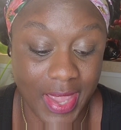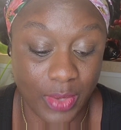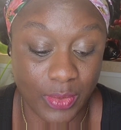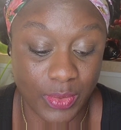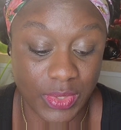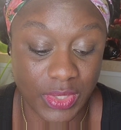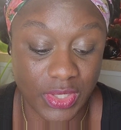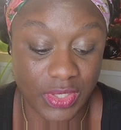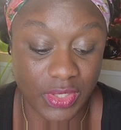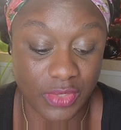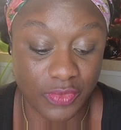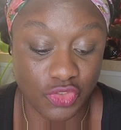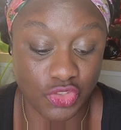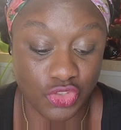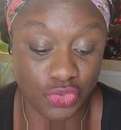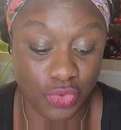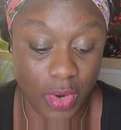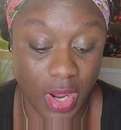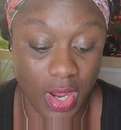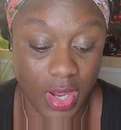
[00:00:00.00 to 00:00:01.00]
ounces of
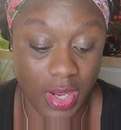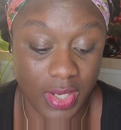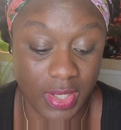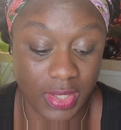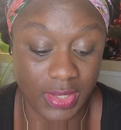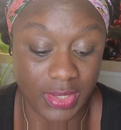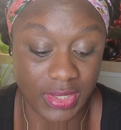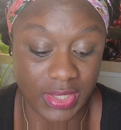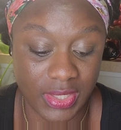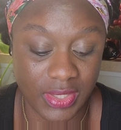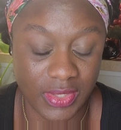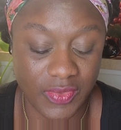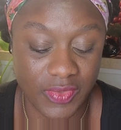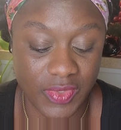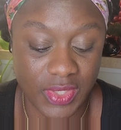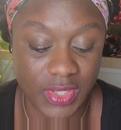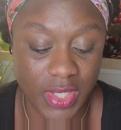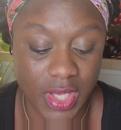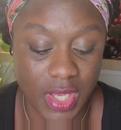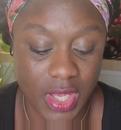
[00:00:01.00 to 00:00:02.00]
dried
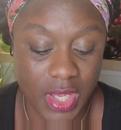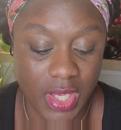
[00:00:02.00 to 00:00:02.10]
leaves